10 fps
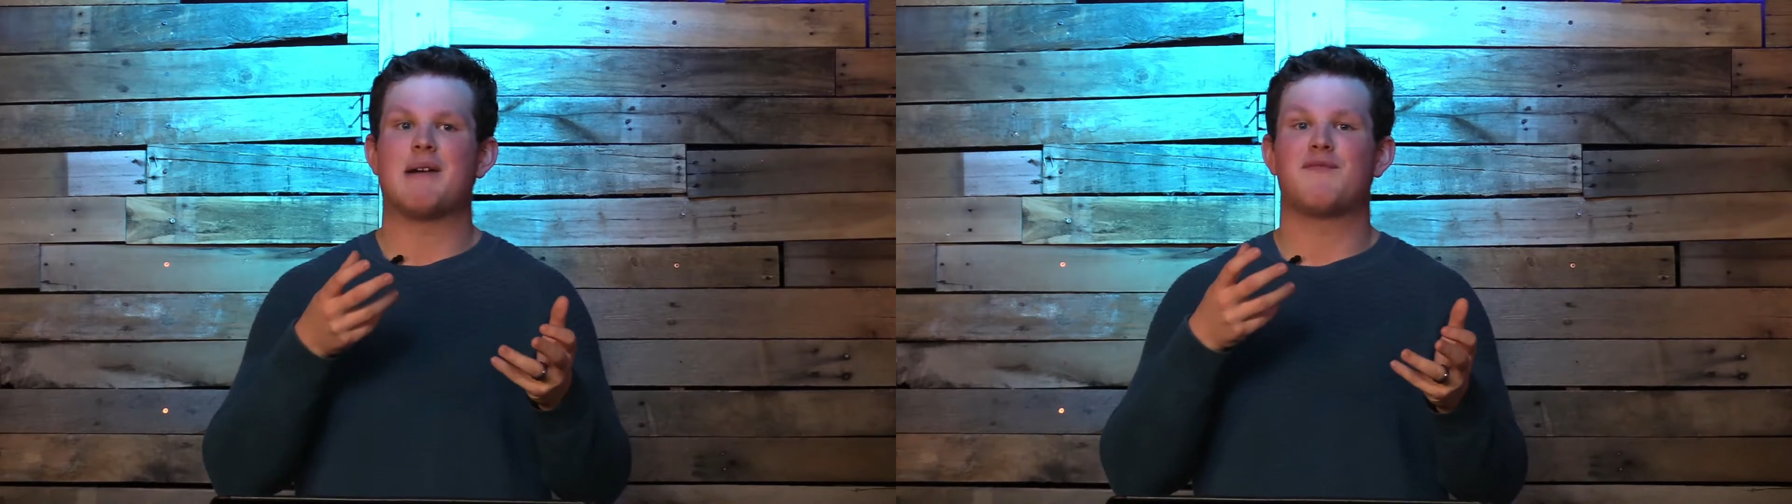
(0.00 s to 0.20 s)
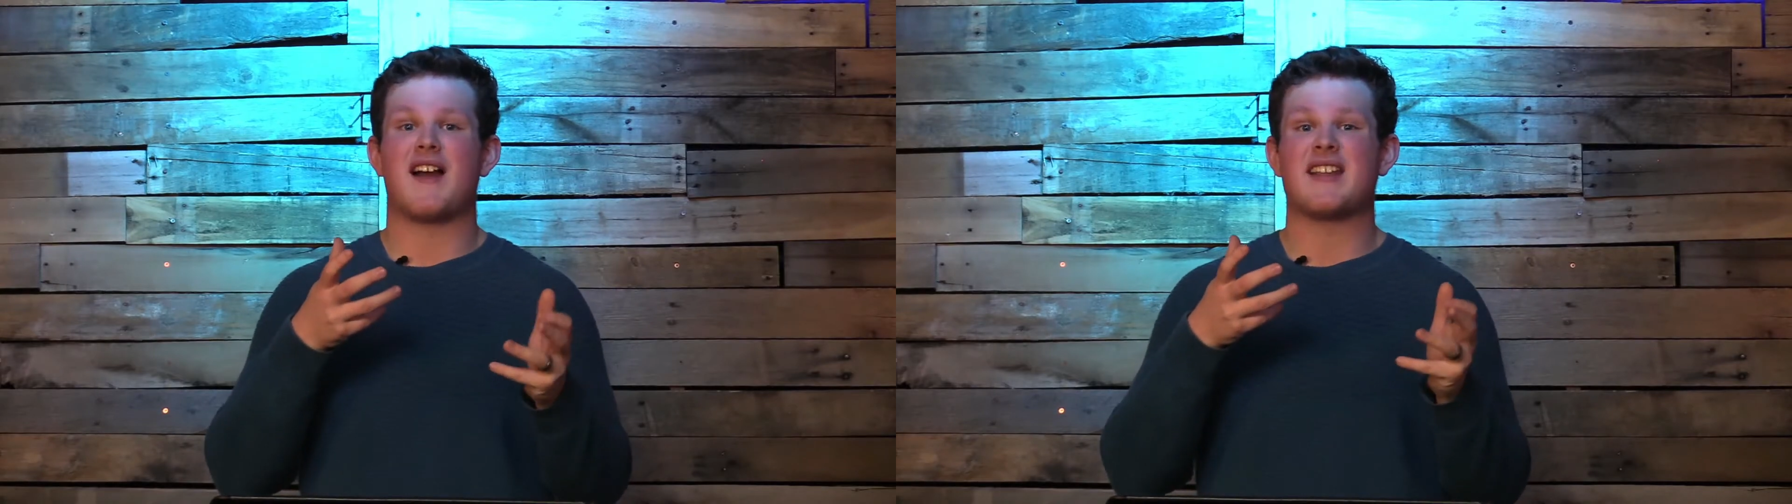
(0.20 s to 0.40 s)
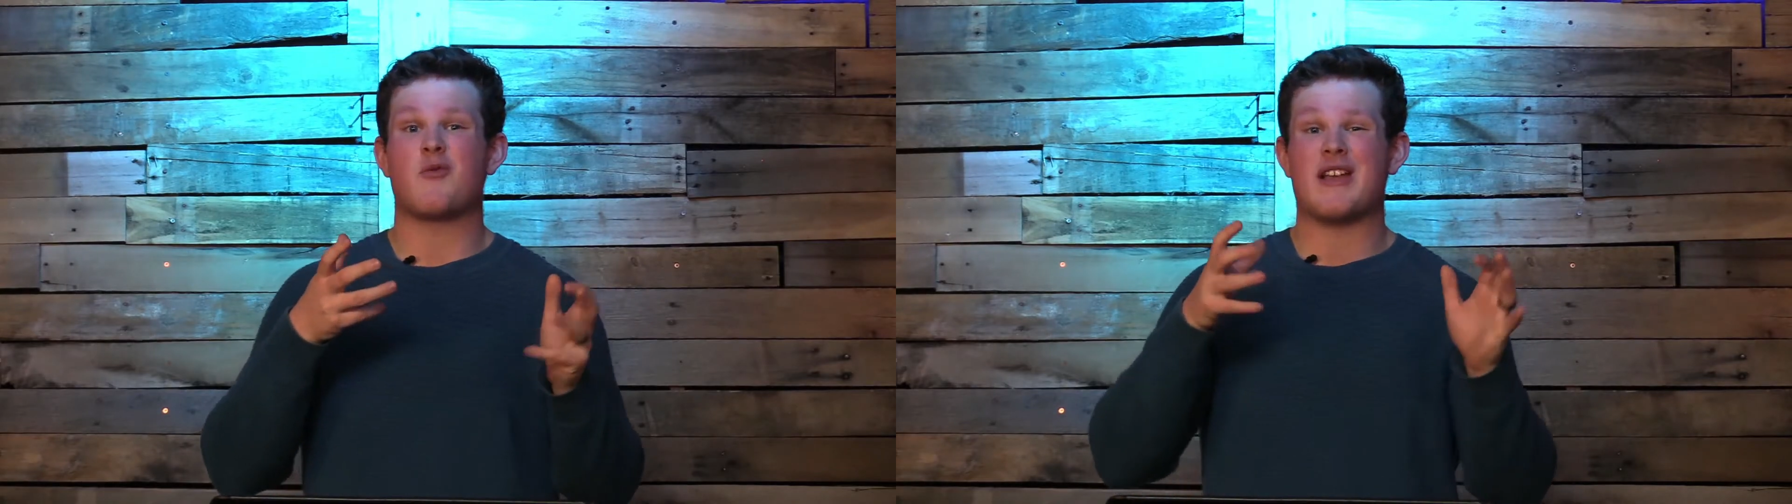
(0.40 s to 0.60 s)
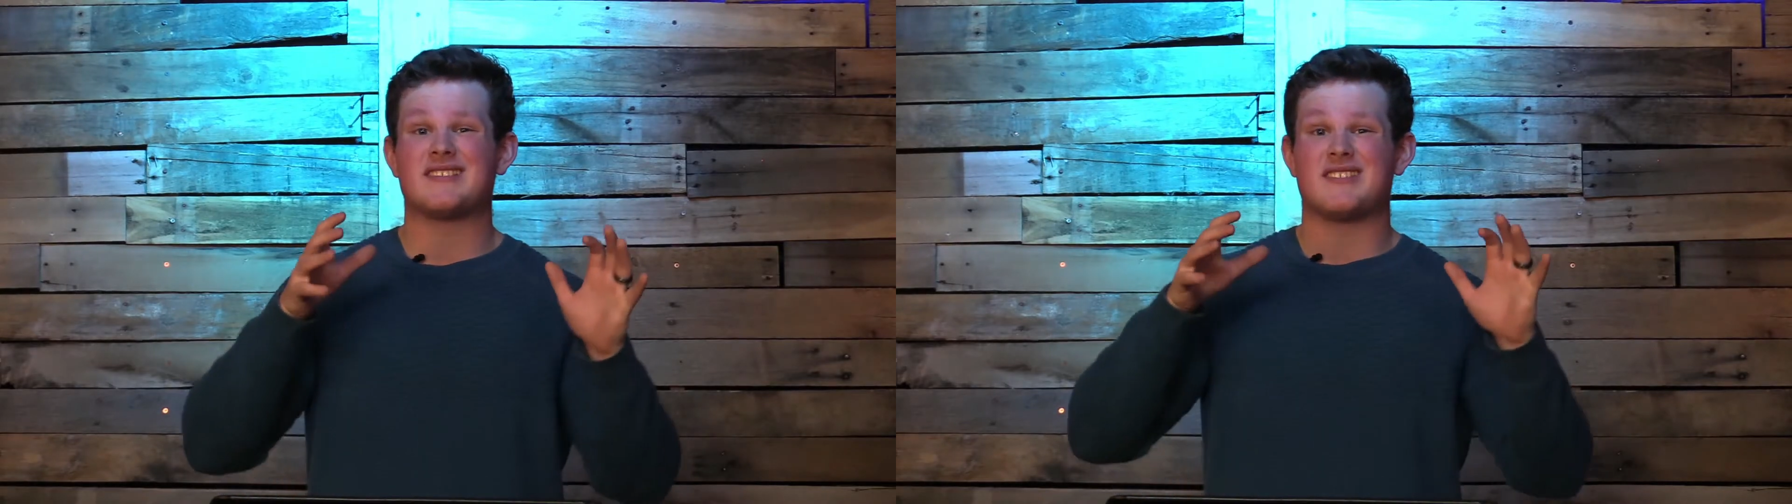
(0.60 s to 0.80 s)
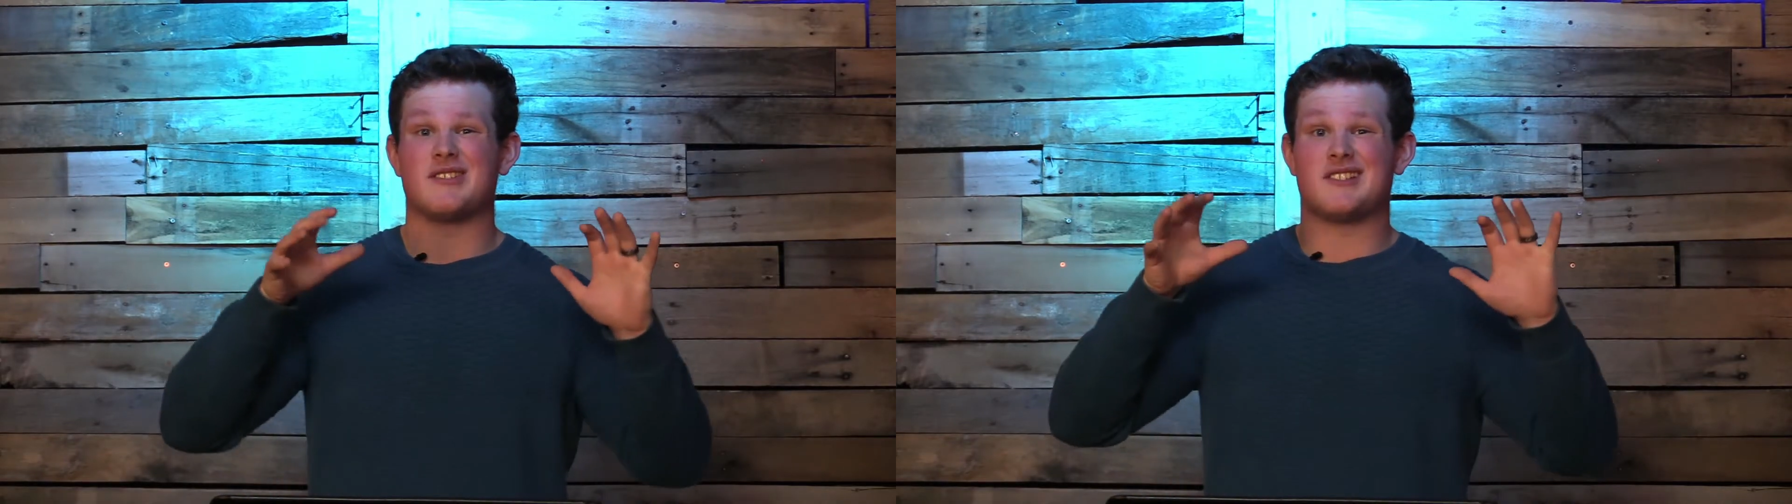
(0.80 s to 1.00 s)
finding ways
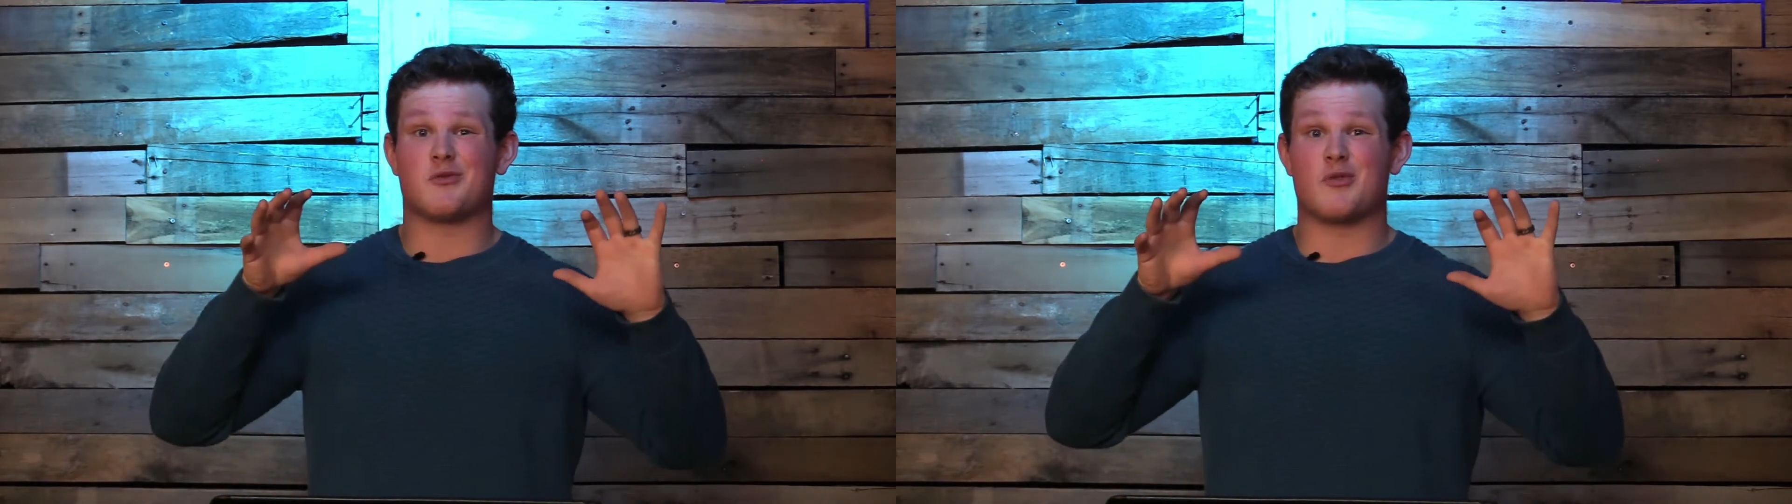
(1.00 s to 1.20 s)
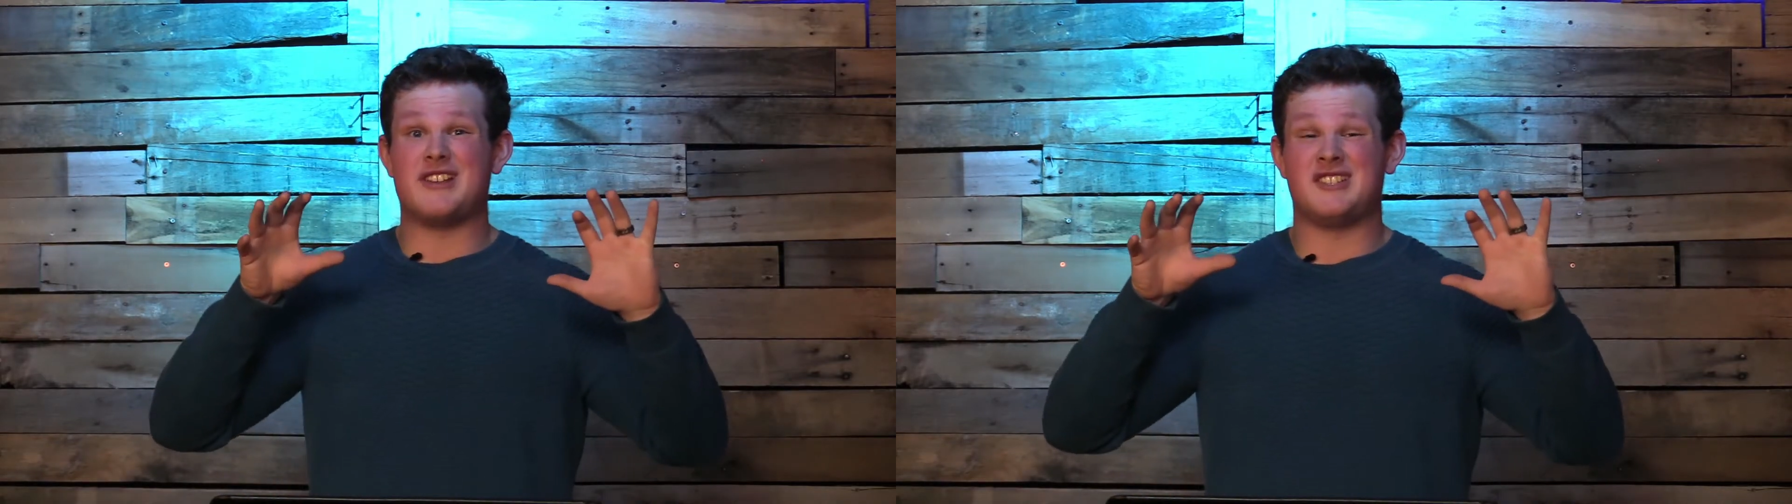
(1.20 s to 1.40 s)
to reach